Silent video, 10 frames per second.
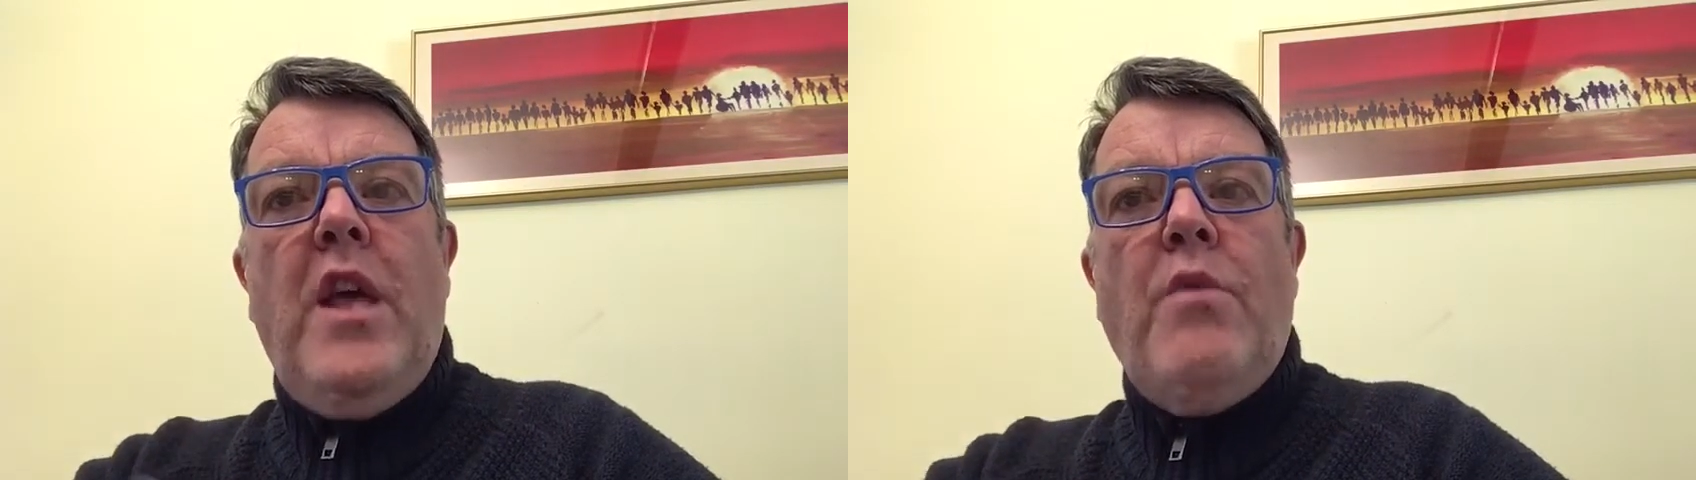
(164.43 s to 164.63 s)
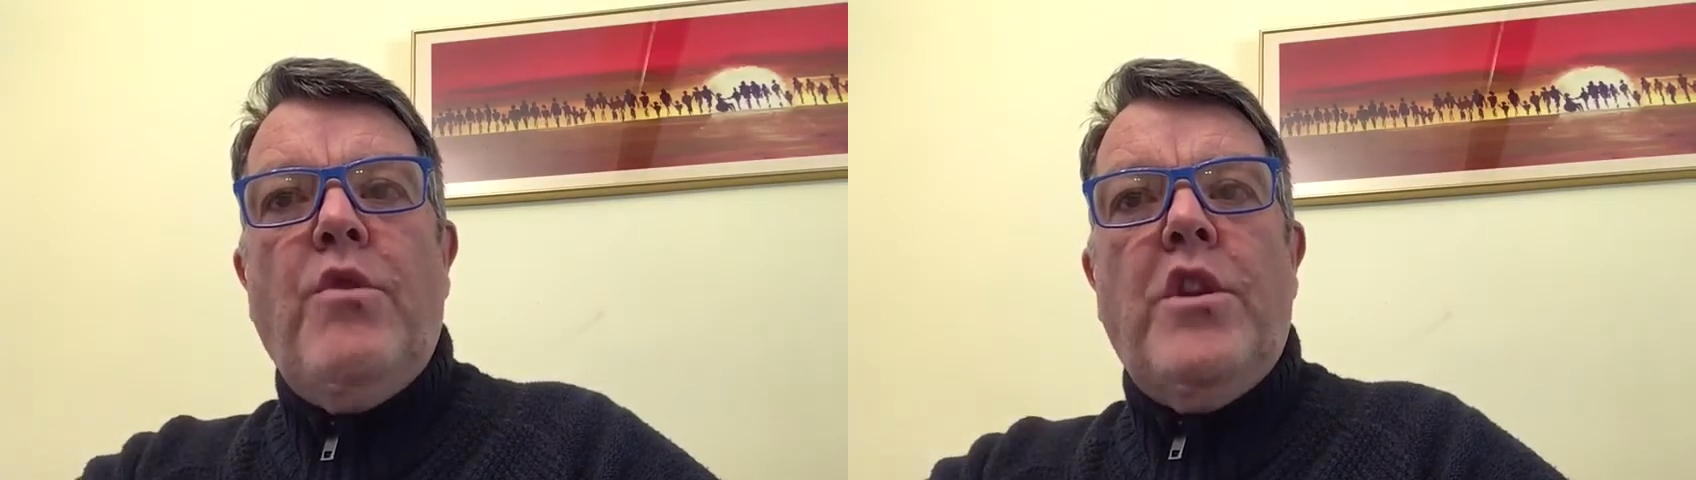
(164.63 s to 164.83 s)

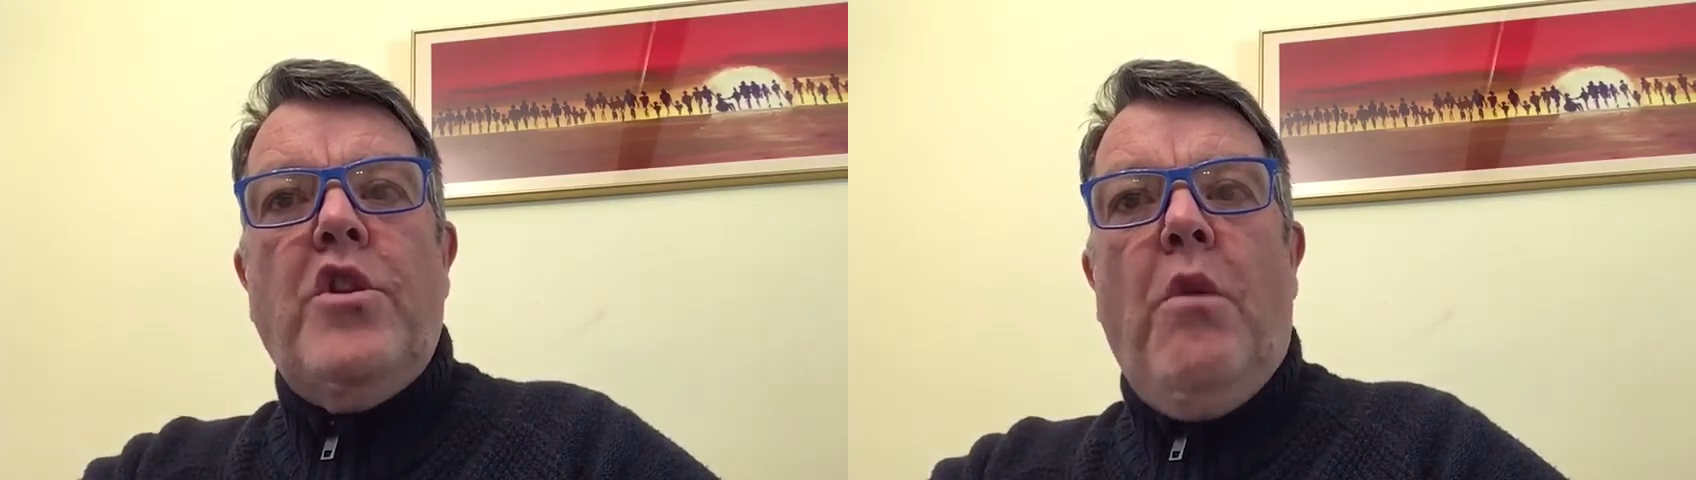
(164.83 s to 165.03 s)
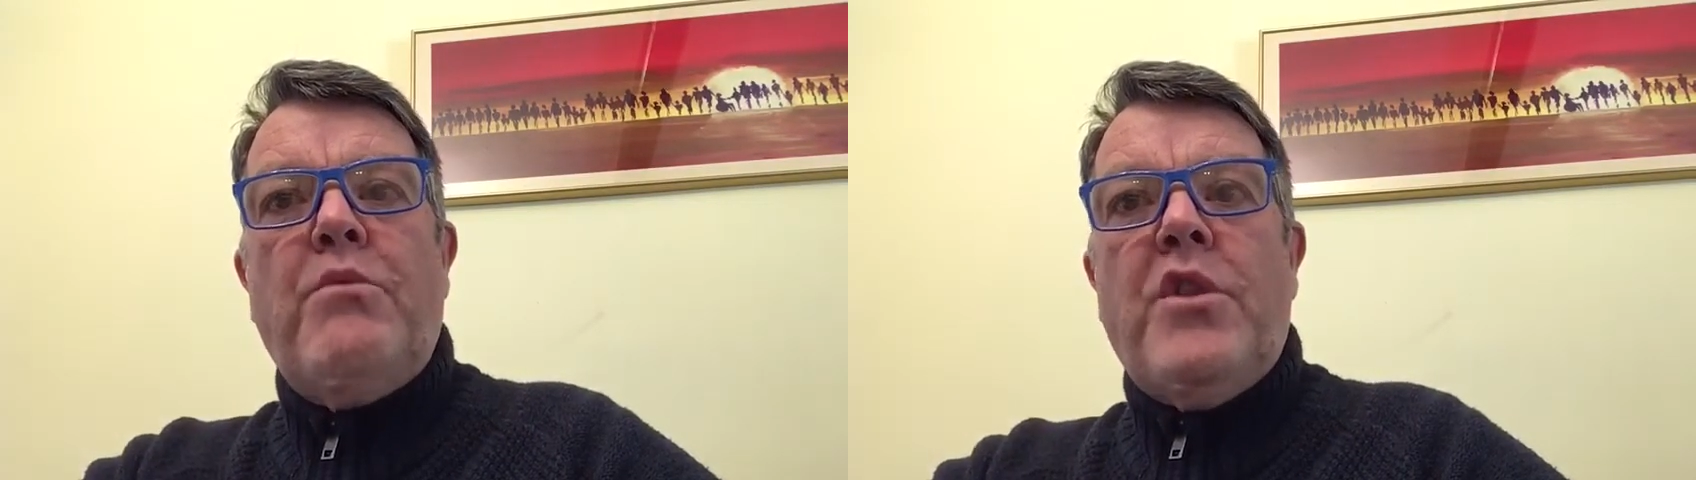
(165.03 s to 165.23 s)
they would
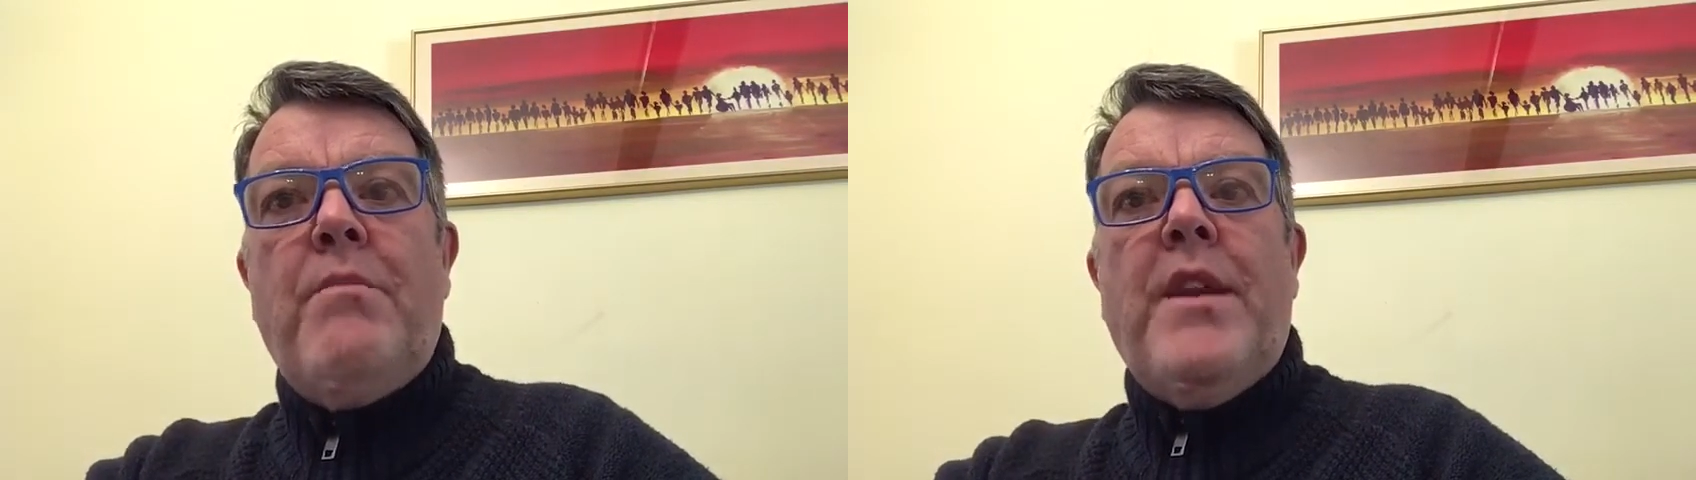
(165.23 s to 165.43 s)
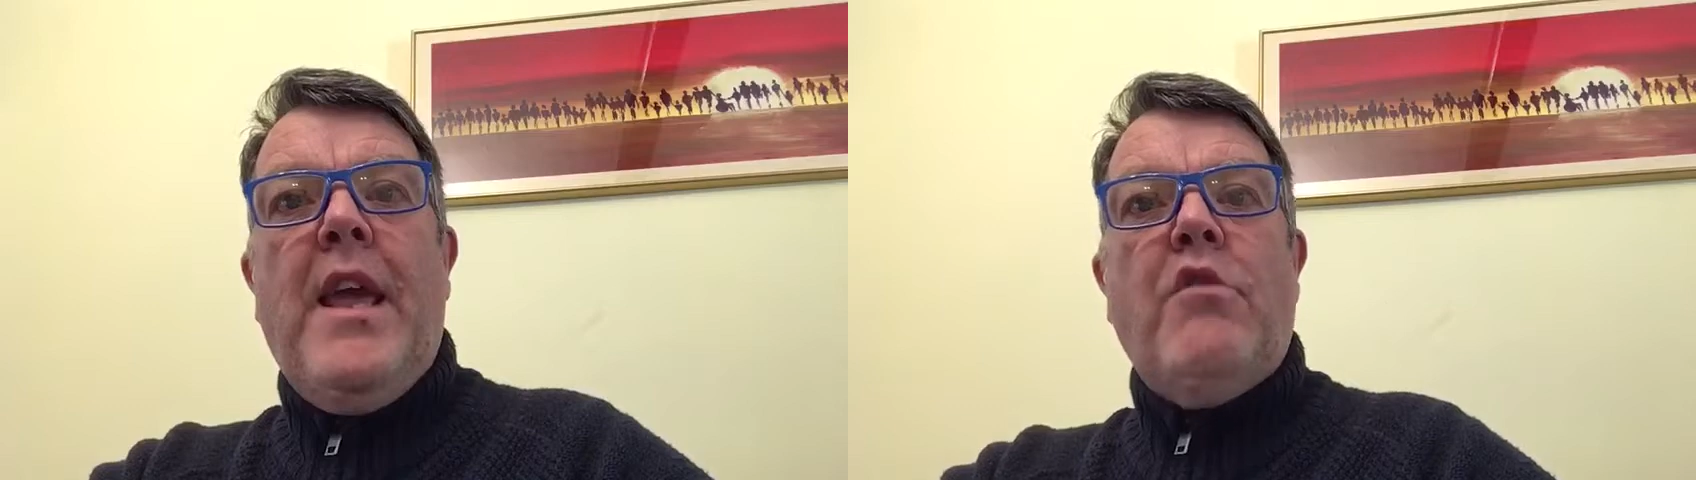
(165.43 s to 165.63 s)
adopt
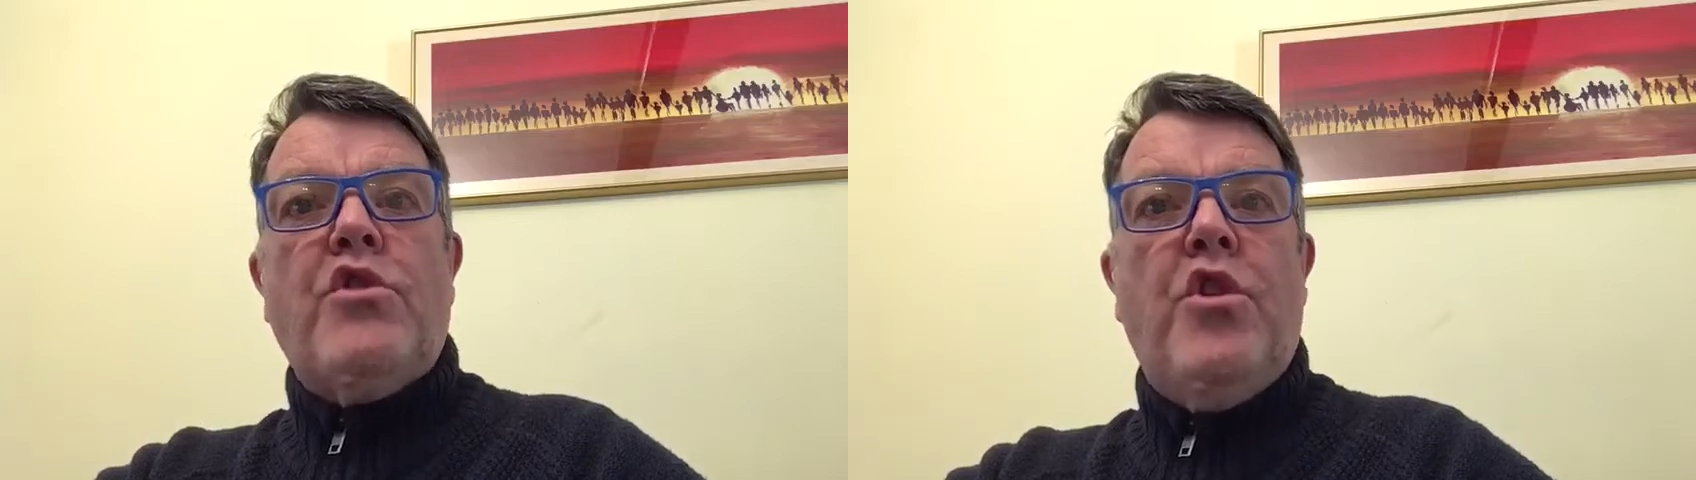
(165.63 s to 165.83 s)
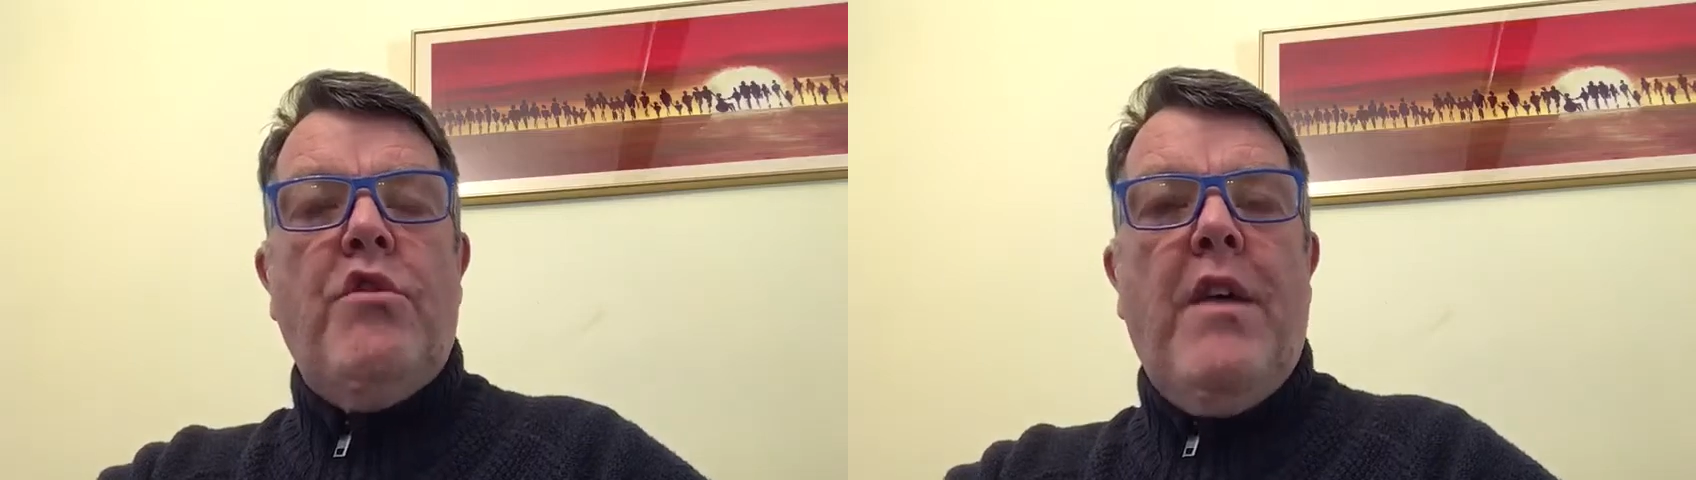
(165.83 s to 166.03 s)
somebody else
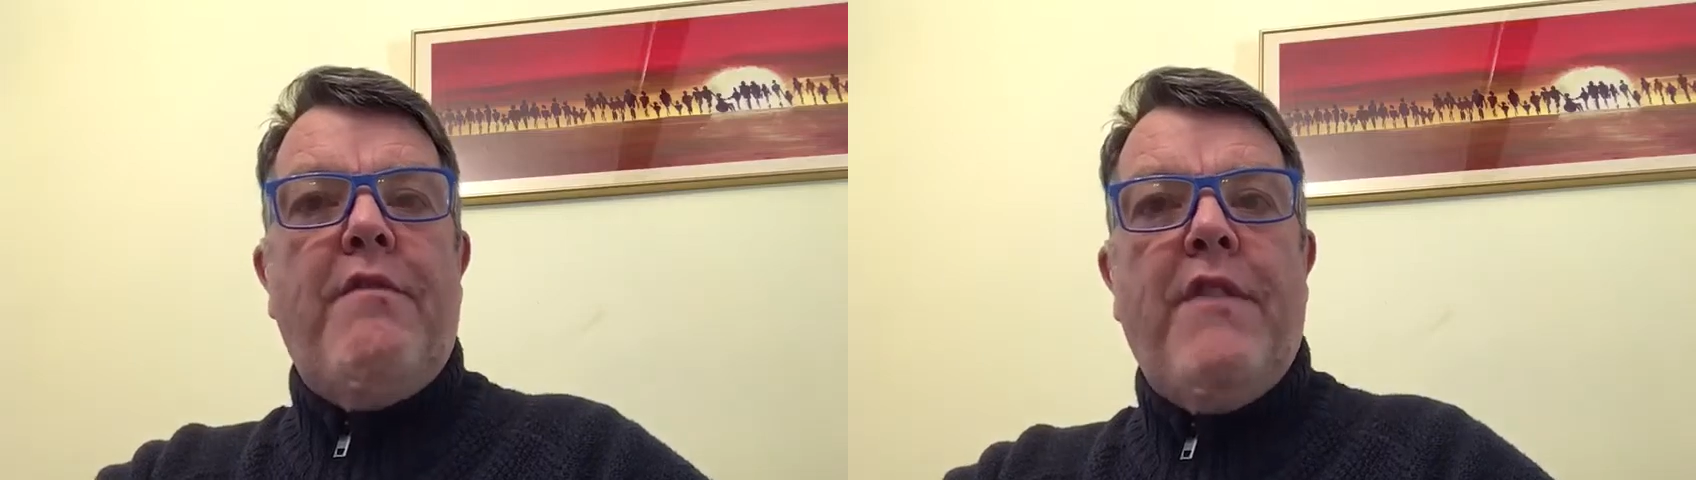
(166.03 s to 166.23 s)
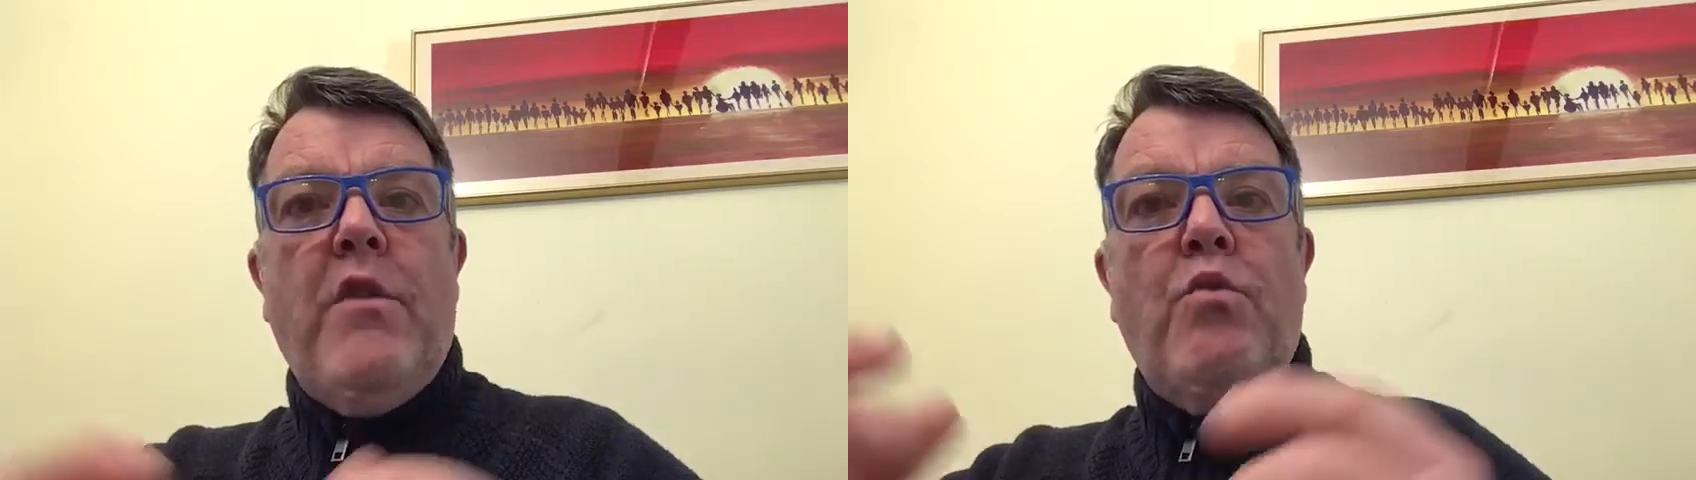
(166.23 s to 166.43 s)
who they
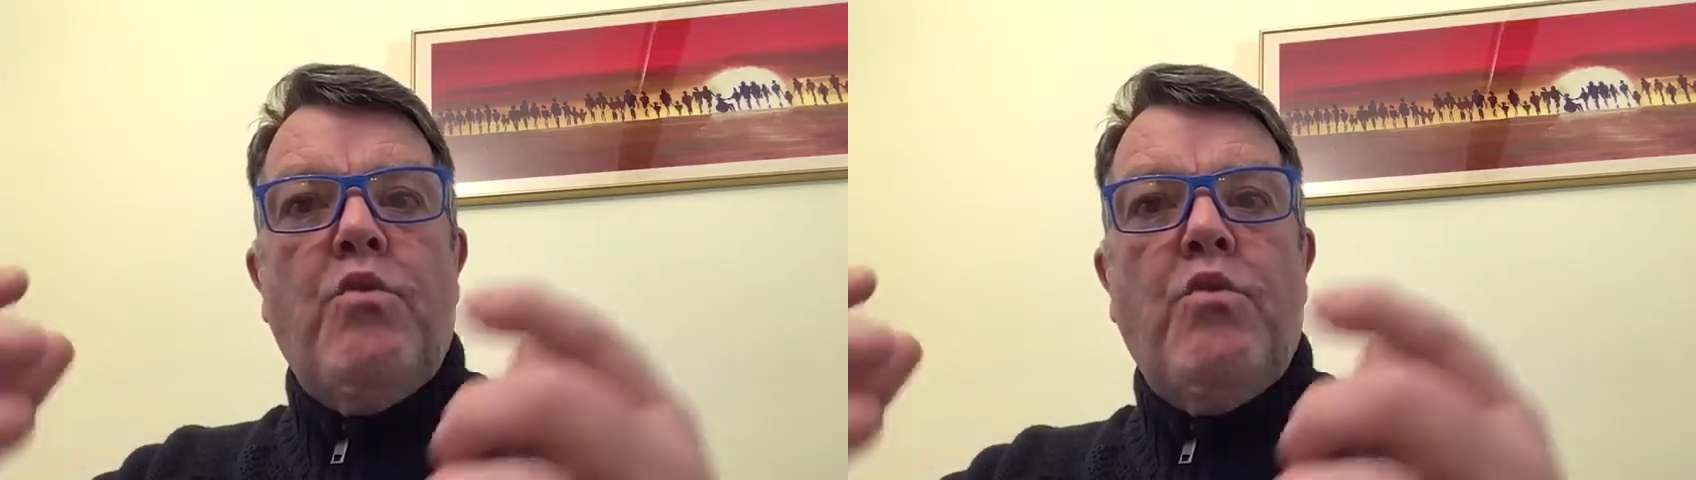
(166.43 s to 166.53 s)
felt